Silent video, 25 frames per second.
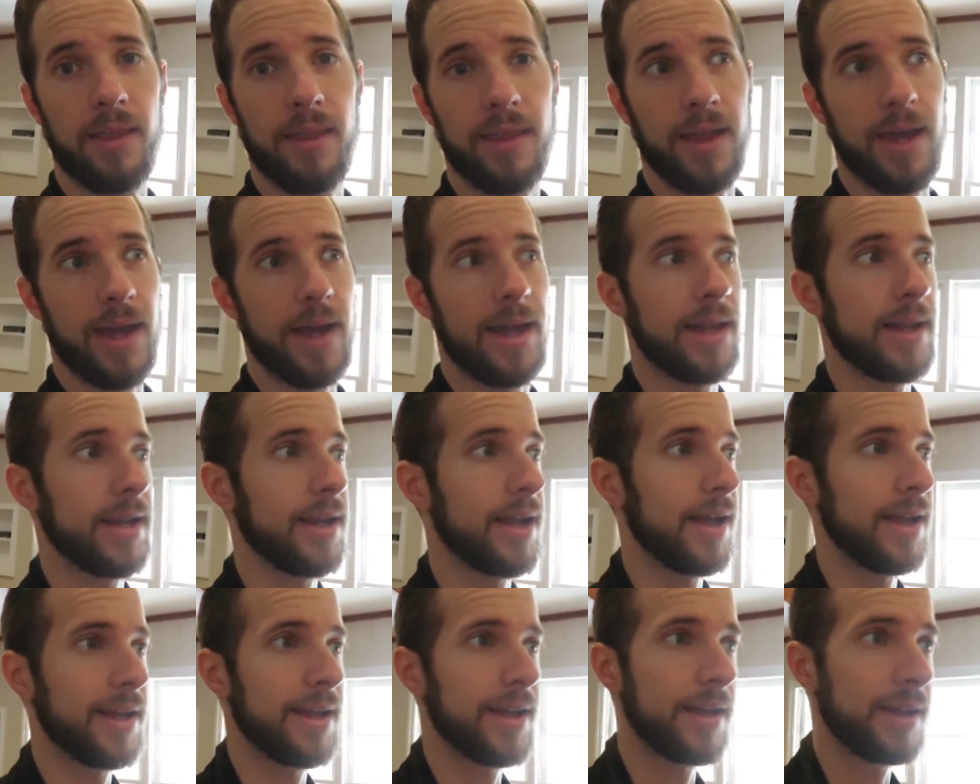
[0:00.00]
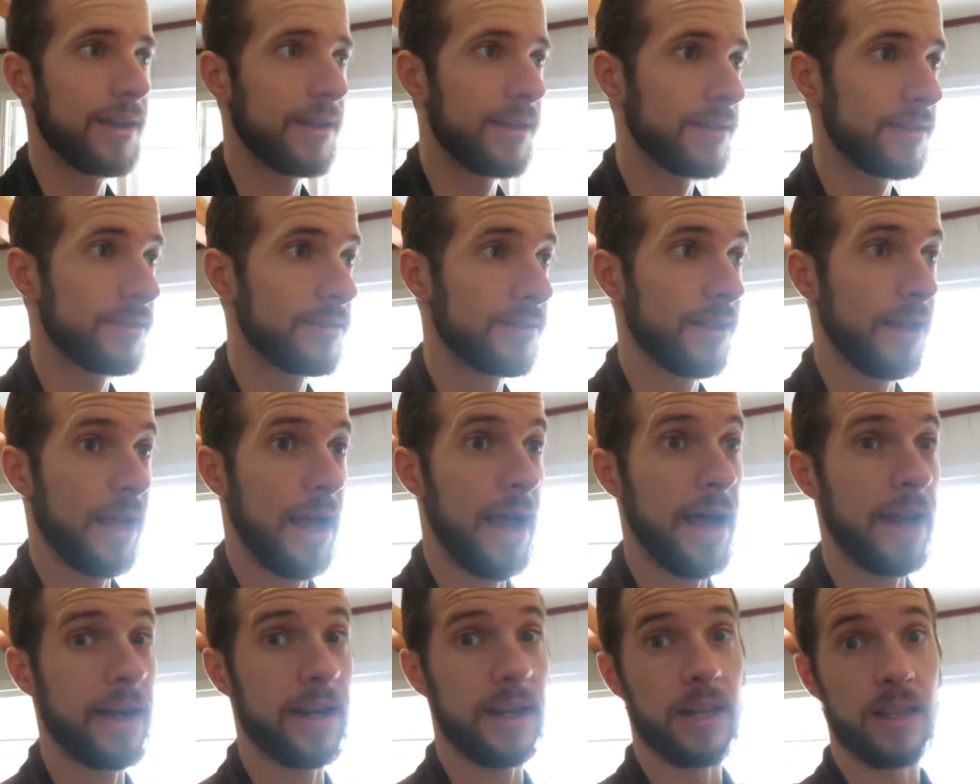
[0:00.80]
that uh,
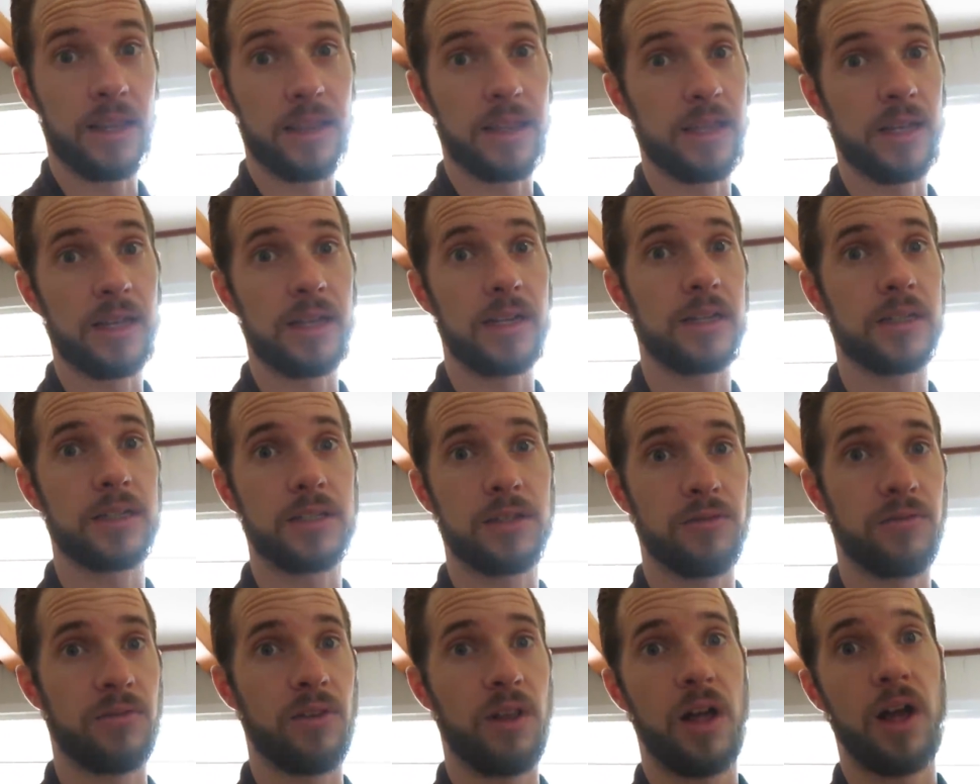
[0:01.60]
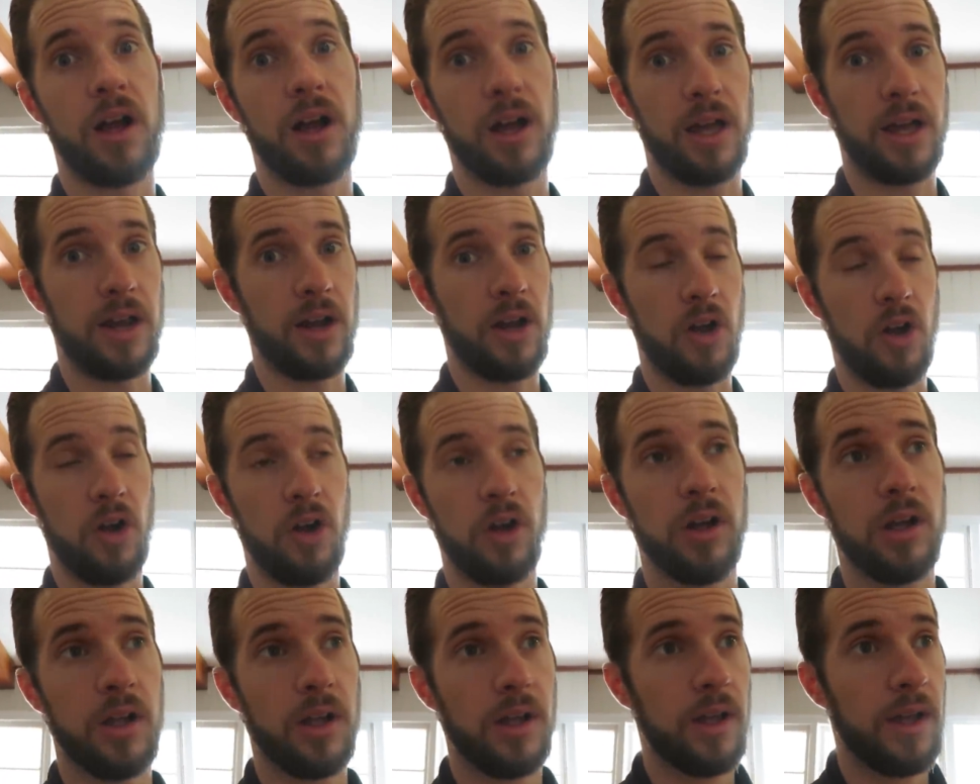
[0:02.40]
I didn't think to vlog at
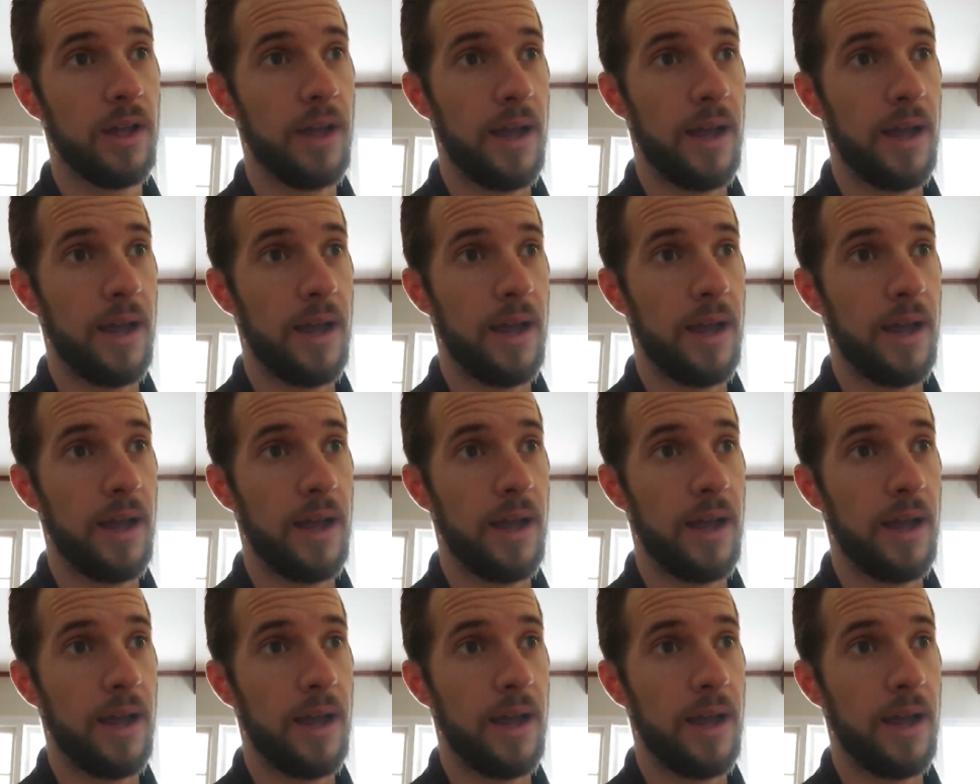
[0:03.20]
all.